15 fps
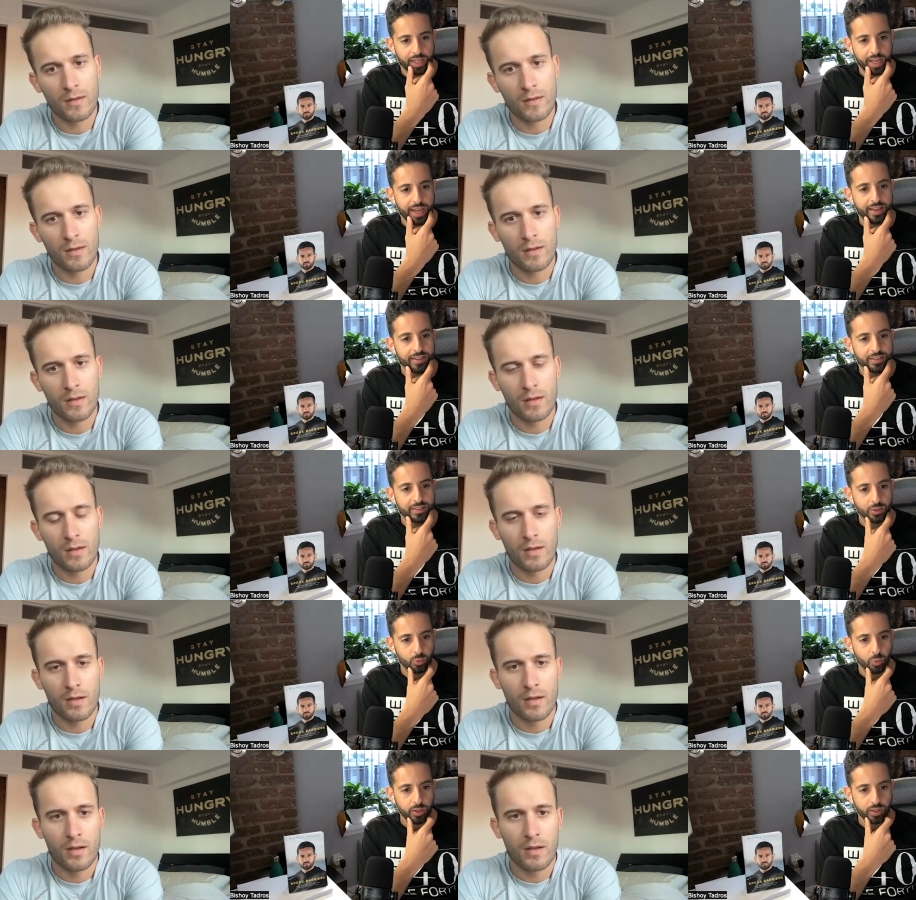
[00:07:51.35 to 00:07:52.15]
Speaker 1: like how does
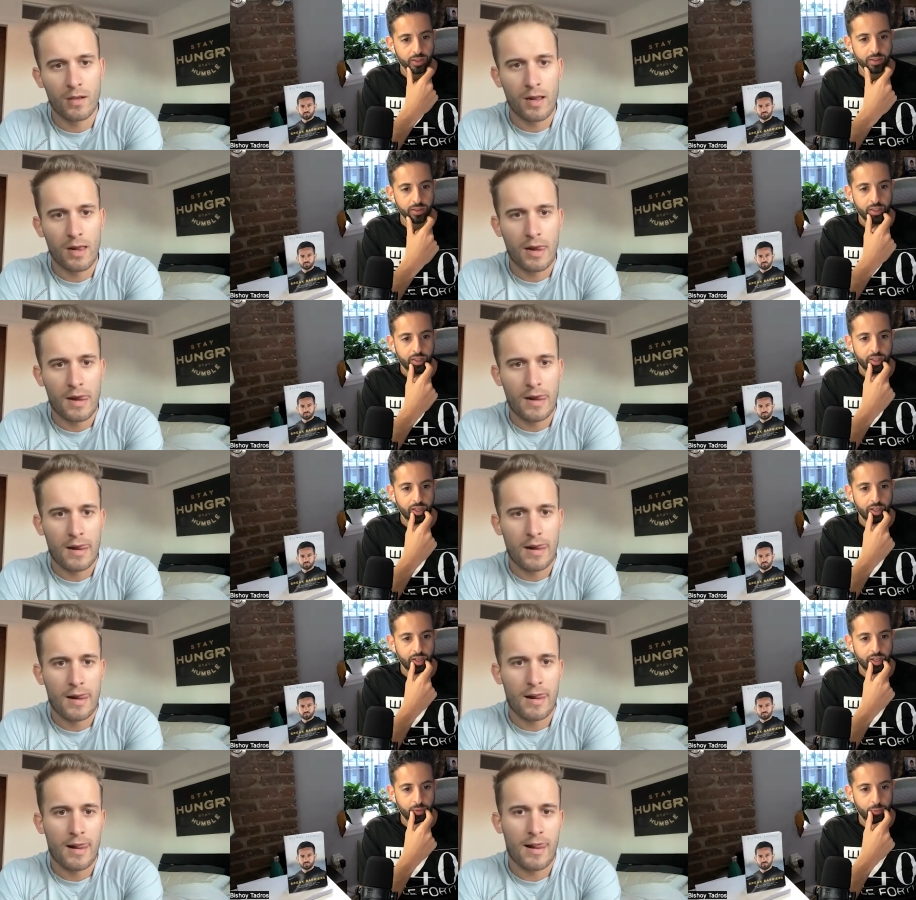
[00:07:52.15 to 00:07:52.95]
it work
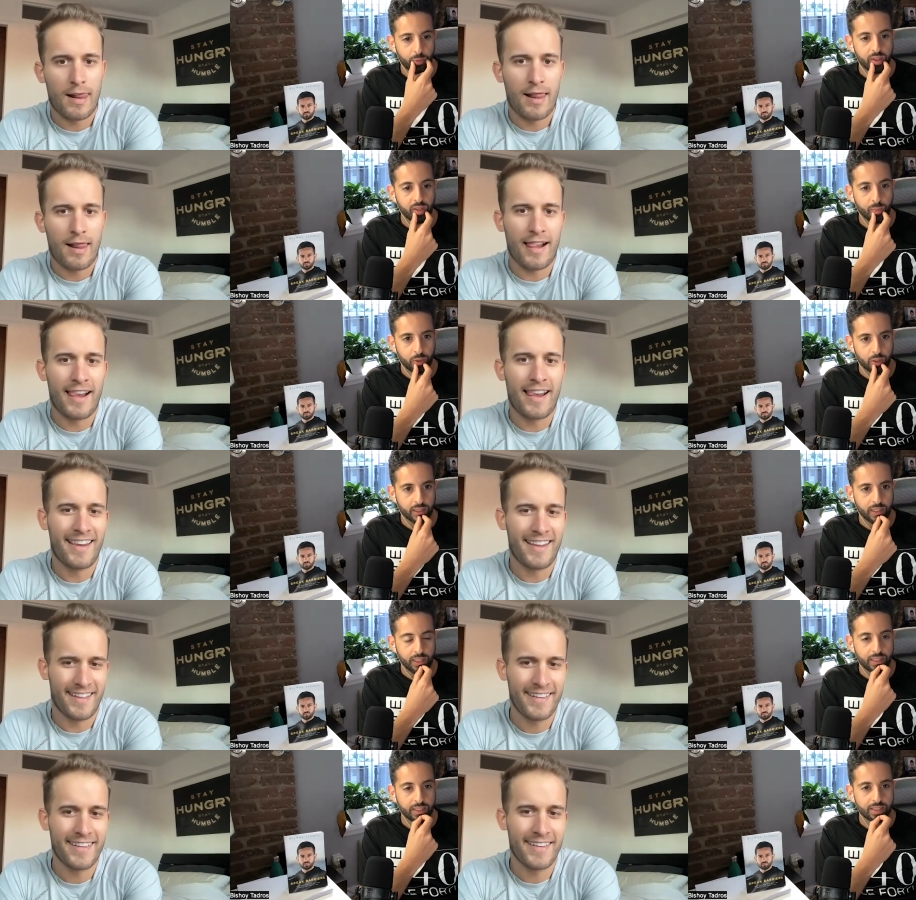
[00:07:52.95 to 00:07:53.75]
um, with the
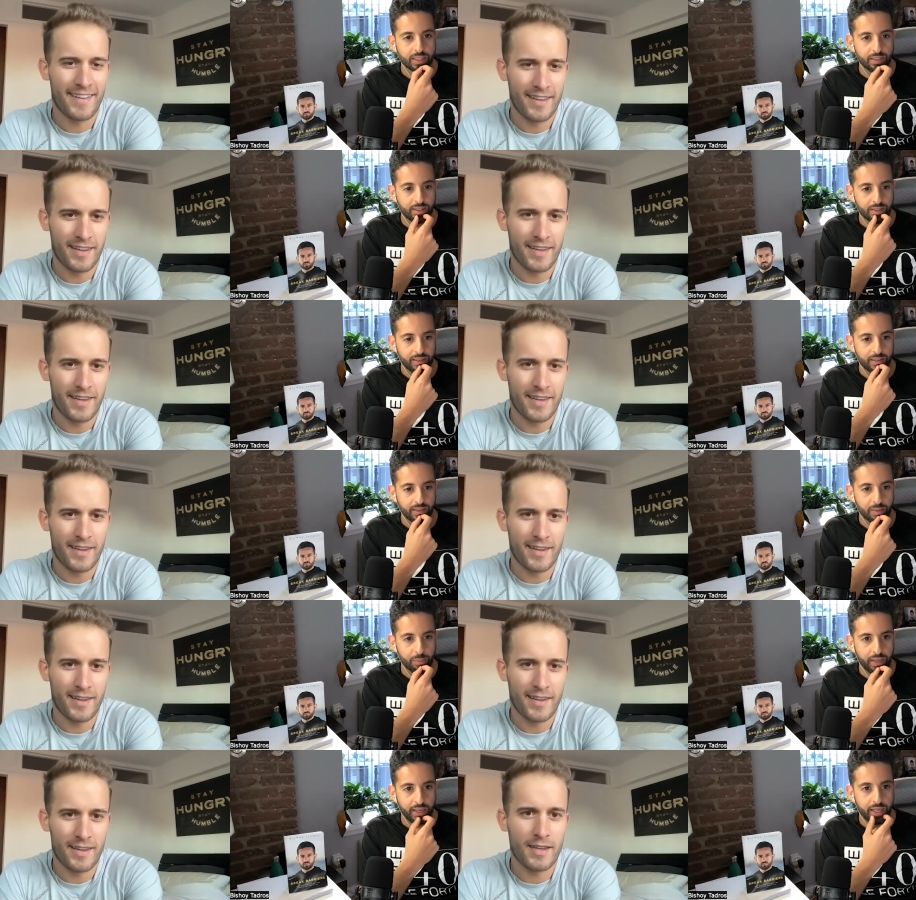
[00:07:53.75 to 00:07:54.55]
bookings and
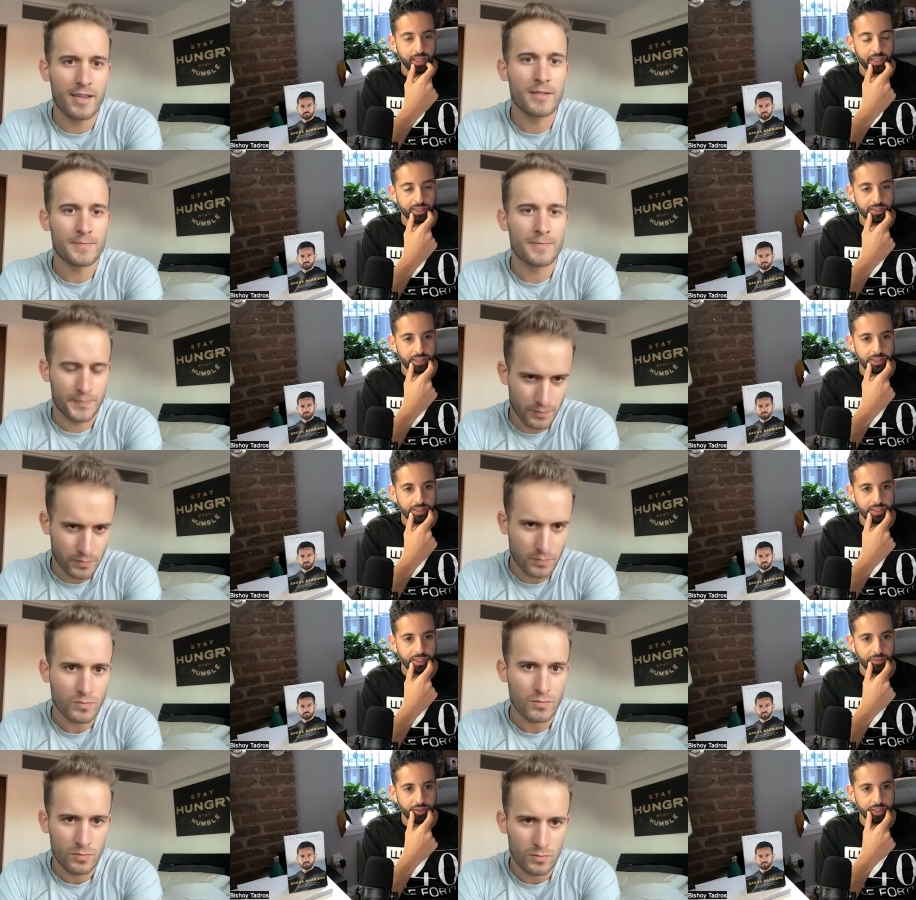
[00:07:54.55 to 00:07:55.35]
and the pay and, and
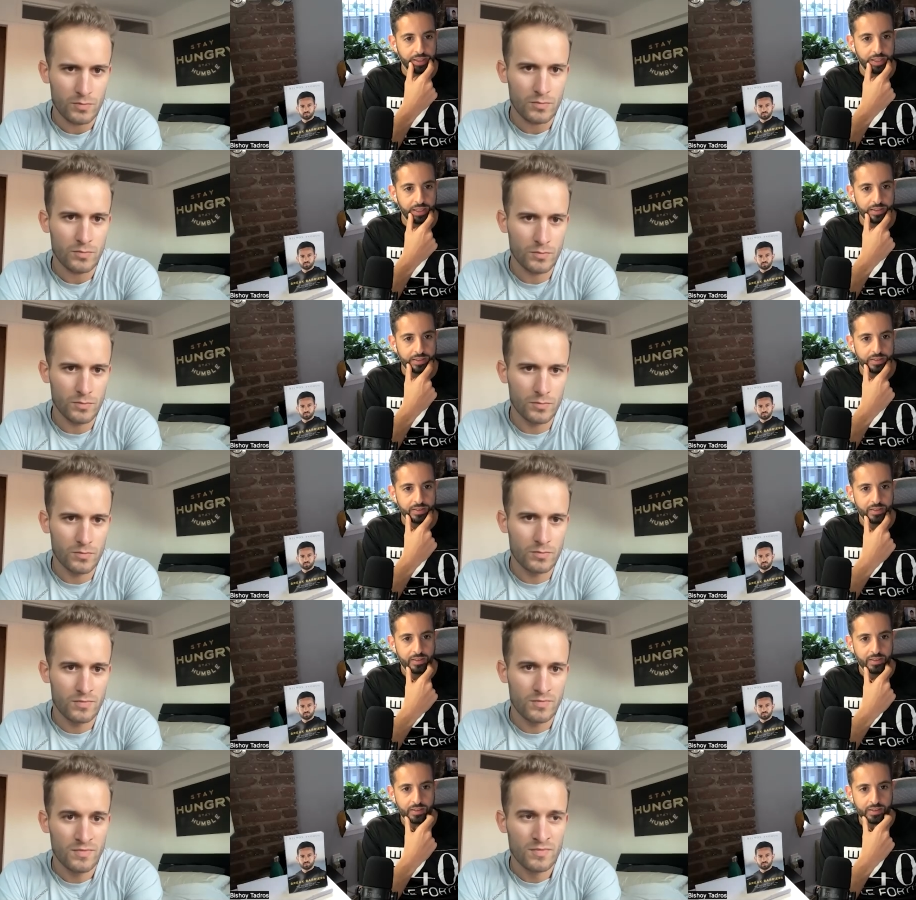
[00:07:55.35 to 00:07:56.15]
stuff like that?
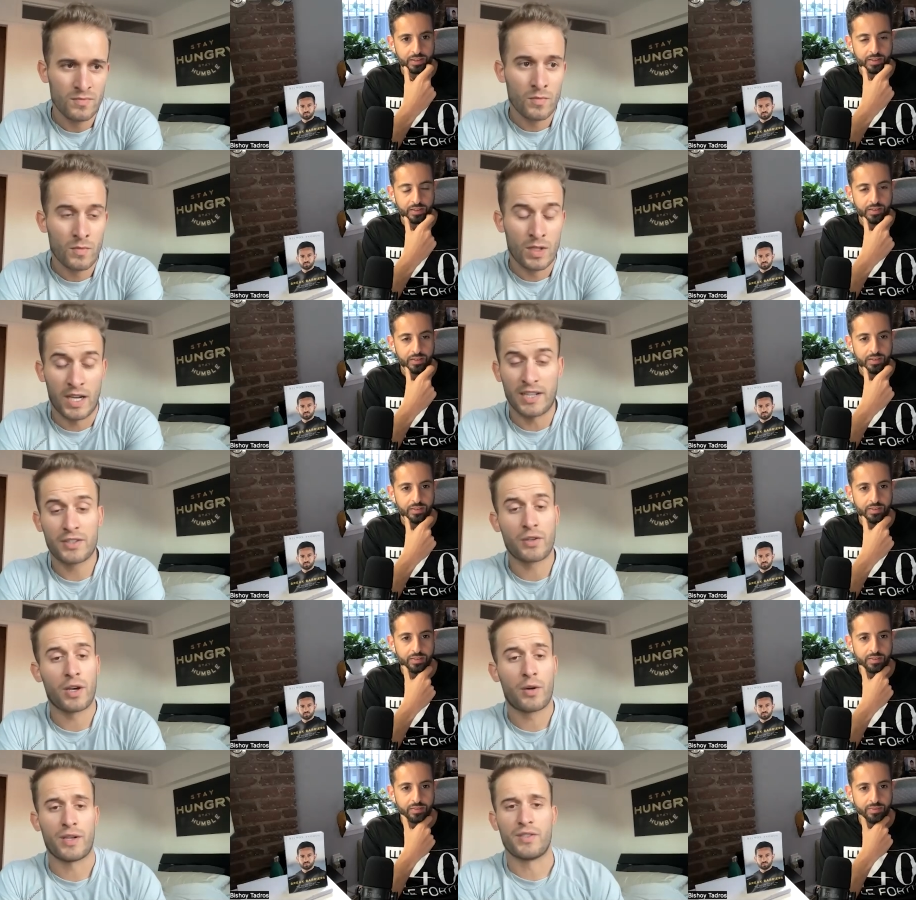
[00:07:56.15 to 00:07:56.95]
Speaker 2: Yeah, that's a
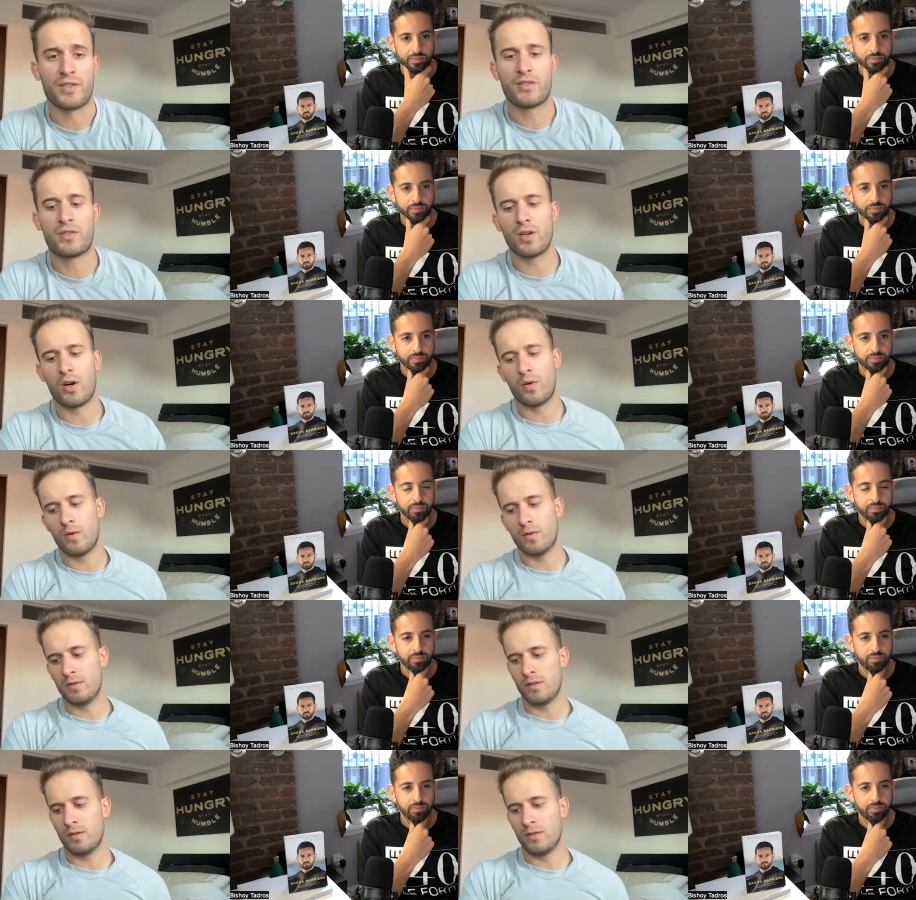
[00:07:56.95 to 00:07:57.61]
great question. So